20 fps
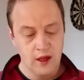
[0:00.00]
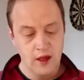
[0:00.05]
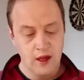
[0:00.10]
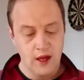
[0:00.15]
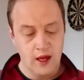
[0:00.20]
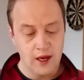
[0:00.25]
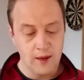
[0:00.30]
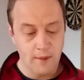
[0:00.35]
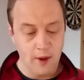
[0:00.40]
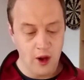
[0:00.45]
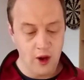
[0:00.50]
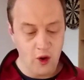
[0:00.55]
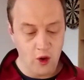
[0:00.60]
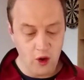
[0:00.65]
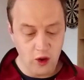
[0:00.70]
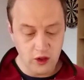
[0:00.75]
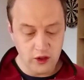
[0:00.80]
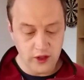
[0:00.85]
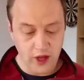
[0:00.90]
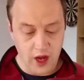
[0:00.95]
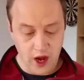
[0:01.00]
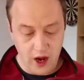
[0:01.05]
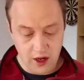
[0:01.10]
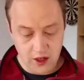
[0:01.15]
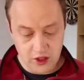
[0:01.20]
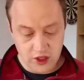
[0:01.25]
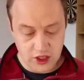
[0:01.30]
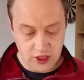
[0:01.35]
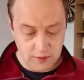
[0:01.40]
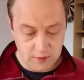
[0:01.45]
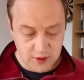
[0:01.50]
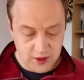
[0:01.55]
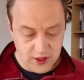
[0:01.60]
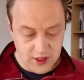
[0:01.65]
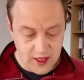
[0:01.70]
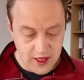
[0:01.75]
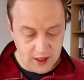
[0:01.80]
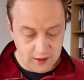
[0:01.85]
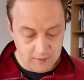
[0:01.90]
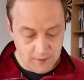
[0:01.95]
and about all the hardships
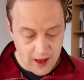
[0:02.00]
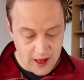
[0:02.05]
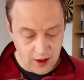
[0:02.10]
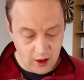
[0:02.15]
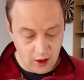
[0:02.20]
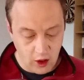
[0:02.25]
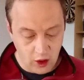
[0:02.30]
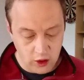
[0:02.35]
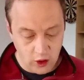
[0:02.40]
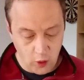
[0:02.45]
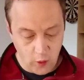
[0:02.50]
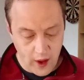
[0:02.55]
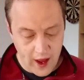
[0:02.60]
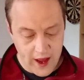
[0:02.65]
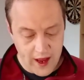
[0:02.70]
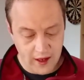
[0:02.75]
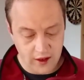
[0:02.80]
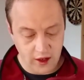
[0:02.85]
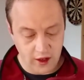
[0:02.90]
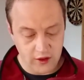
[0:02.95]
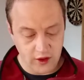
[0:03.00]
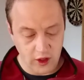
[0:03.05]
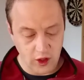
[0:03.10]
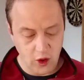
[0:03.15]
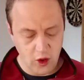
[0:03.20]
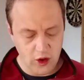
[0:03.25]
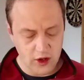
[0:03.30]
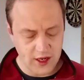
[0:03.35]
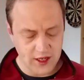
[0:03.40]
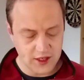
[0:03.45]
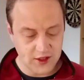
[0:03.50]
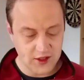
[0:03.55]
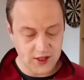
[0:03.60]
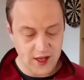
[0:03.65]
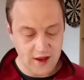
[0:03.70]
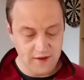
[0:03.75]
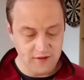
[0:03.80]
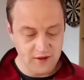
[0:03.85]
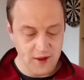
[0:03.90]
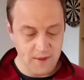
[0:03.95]
they had met along the way and how the Lord had
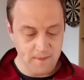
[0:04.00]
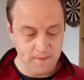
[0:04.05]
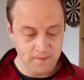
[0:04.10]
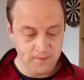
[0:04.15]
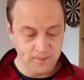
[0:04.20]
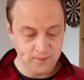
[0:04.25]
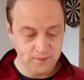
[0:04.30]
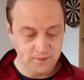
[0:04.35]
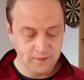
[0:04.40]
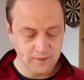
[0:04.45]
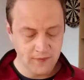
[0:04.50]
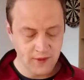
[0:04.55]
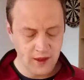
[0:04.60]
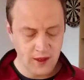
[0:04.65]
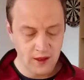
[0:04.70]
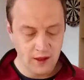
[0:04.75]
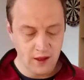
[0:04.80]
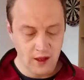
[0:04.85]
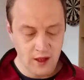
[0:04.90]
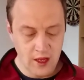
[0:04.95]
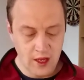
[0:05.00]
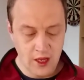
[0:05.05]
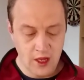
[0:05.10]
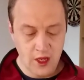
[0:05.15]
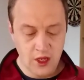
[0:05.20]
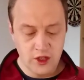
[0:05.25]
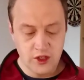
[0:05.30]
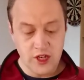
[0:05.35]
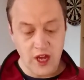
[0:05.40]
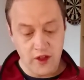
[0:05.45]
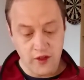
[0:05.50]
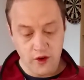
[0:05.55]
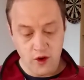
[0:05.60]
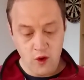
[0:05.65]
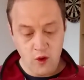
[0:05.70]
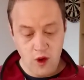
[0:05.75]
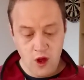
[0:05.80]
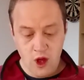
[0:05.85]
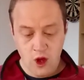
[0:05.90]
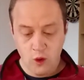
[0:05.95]
saved them.
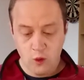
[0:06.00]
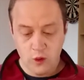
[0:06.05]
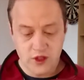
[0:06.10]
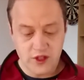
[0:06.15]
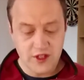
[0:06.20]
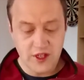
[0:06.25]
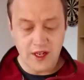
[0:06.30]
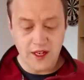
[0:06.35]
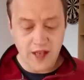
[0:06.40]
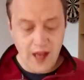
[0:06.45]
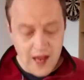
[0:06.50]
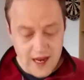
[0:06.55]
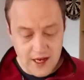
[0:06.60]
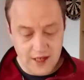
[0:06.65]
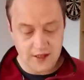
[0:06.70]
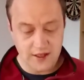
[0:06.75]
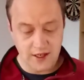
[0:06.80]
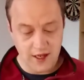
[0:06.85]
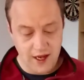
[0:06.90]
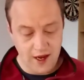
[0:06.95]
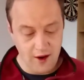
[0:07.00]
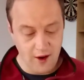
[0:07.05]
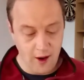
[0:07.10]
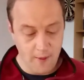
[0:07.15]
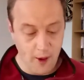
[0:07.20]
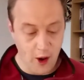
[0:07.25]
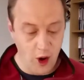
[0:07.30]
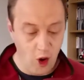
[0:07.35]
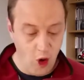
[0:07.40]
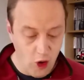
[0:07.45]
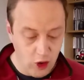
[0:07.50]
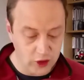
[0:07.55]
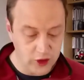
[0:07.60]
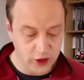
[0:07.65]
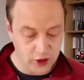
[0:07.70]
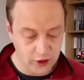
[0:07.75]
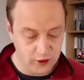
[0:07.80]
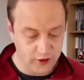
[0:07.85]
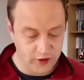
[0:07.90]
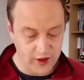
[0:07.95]
Jethro was delighted to hear about all the
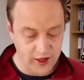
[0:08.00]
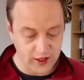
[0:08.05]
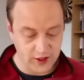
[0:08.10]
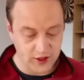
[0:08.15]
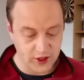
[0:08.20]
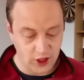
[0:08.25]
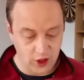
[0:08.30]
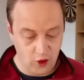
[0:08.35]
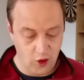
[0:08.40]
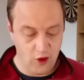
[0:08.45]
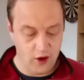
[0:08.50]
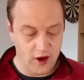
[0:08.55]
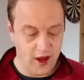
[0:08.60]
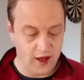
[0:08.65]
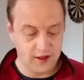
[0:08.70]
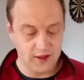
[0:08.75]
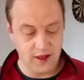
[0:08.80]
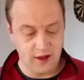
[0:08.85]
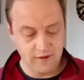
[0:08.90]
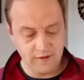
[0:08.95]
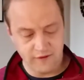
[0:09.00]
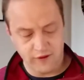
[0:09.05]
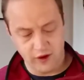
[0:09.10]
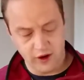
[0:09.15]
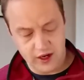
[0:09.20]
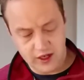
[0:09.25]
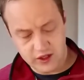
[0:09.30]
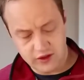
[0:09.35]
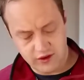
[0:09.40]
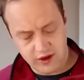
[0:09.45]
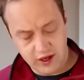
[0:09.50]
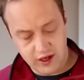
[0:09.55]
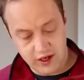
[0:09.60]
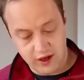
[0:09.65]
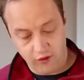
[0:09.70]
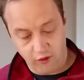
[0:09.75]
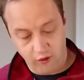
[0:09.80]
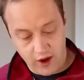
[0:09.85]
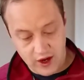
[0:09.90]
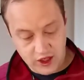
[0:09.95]
good things the Lord had done for Israel
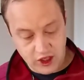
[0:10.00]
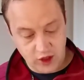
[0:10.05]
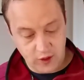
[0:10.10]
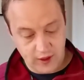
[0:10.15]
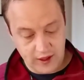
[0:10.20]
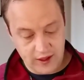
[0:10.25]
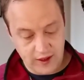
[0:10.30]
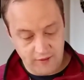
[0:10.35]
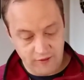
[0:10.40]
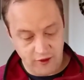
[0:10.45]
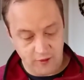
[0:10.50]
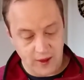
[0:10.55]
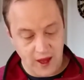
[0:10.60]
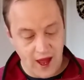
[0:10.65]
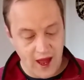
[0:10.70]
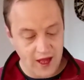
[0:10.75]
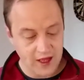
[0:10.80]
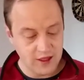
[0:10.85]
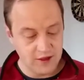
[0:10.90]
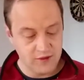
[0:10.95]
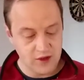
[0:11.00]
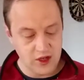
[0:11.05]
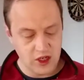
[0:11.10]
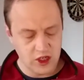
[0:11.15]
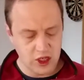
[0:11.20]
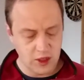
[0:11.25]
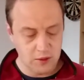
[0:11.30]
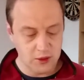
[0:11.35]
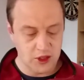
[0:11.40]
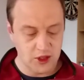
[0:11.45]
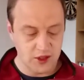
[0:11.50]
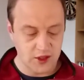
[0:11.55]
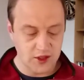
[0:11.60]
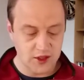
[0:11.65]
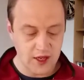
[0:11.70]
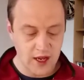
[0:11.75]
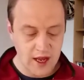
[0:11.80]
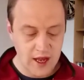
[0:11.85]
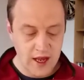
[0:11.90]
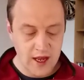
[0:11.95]
in rescuing them from the hand of the
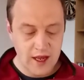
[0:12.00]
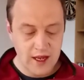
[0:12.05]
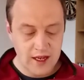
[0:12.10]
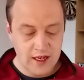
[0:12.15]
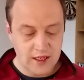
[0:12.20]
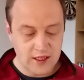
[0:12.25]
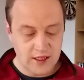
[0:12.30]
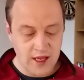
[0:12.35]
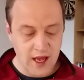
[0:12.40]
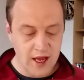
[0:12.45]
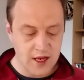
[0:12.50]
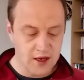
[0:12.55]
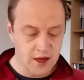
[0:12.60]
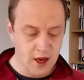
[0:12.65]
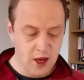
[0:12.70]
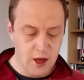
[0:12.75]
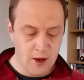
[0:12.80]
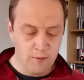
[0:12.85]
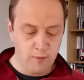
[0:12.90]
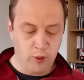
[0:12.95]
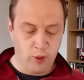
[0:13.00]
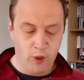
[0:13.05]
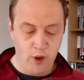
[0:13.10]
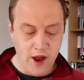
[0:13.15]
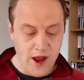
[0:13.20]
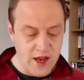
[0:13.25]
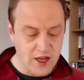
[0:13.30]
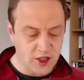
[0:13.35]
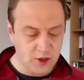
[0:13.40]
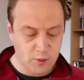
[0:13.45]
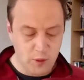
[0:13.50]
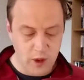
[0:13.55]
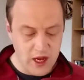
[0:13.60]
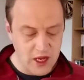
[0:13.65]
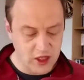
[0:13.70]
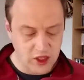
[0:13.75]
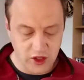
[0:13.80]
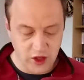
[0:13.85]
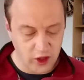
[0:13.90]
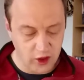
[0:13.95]
Egyptians. He said, Praise be
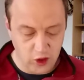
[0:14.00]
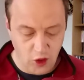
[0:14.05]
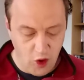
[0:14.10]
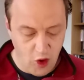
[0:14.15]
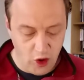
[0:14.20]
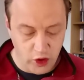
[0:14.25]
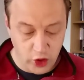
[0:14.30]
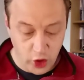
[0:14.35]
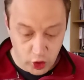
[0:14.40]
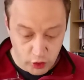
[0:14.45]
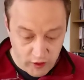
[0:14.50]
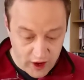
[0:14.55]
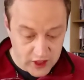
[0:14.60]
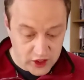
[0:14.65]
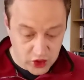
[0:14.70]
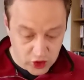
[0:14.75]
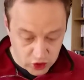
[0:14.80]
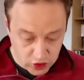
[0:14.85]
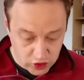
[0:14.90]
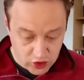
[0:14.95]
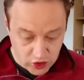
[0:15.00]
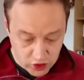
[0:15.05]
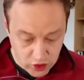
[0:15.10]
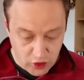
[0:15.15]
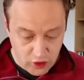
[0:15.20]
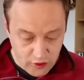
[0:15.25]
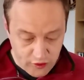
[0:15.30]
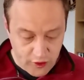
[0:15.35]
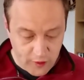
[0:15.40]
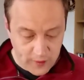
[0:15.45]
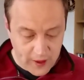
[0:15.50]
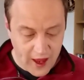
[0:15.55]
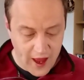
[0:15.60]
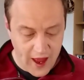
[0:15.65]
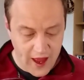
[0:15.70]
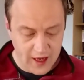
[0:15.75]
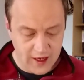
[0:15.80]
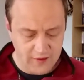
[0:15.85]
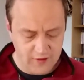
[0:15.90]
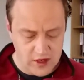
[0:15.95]
to the Lord who rescued you from the
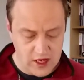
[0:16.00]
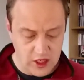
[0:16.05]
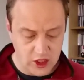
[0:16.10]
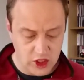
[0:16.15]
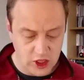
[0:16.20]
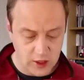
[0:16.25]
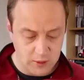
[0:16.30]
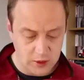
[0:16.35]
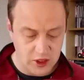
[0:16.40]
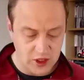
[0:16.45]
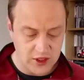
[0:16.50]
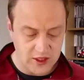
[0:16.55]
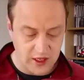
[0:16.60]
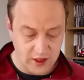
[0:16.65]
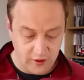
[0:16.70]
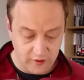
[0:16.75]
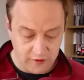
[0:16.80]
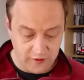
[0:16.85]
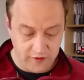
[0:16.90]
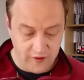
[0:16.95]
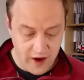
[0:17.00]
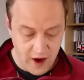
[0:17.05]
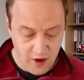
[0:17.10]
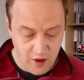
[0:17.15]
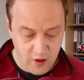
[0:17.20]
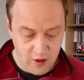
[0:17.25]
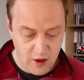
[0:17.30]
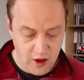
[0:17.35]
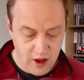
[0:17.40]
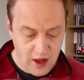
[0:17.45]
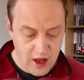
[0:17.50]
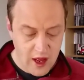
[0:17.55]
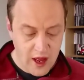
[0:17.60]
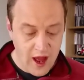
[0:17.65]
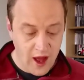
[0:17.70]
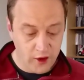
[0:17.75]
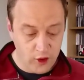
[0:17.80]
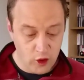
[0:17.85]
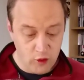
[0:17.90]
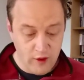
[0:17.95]
hand of the Egyptians and of Pharaoh,
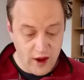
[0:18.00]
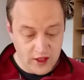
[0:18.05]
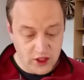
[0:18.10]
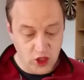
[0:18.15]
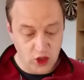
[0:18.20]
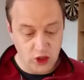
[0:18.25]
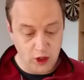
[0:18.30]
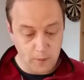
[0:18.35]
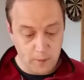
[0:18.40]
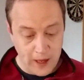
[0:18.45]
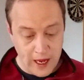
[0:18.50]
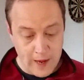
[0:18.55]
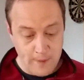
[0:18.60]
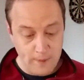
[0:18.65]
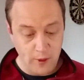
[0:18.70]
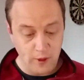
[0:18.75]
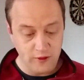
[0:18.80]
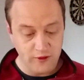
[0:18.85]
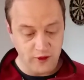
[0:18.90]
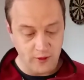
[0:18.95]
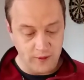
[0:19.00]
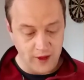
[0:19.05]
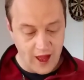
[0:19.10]
and who rescued the people from the